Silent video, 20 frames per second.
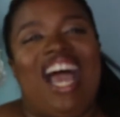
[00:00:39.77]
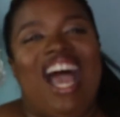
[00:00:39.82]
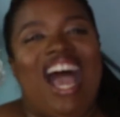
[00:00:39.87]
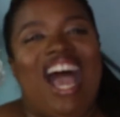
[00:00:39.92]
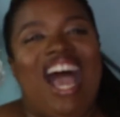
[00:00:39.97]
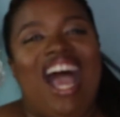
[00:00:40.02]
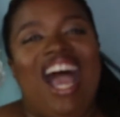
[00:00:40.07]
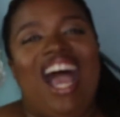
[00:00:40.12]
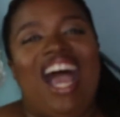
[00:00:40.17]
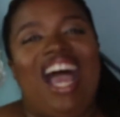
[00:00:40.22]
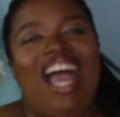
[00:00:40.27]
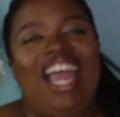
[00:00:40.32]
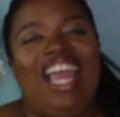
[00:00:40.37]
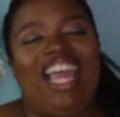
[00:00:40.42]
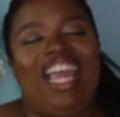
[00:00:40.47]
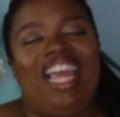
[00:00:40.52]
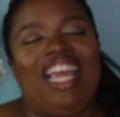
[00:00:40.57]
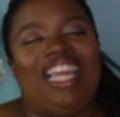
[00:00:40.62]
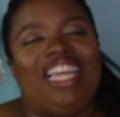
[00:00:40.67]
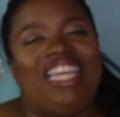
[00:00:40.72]

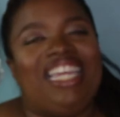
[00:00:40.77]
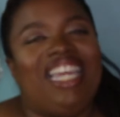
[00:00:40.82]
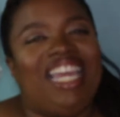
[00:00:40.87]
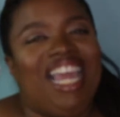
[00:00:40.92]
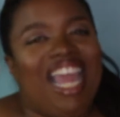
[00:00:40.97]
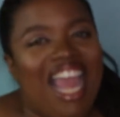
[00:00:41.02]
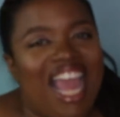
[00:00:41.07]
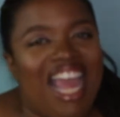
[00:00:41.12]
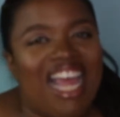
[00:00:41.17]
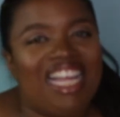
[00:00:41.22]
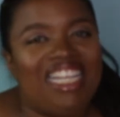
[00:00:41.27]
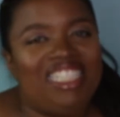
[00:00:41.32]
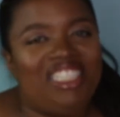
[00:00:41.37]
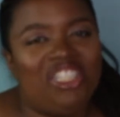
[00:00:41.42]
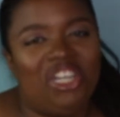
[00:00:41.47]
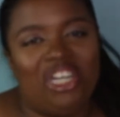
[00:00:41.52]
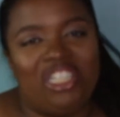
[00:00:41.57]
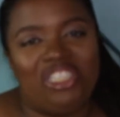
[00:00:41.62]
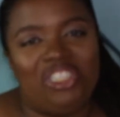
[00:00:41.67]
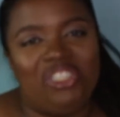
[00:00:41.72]
I can
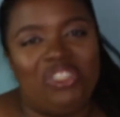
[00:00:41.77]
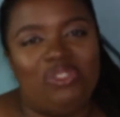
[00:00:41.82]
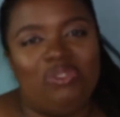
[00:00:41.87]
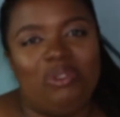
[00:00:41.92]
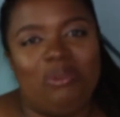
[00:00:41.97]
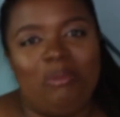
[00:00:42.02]
talk to you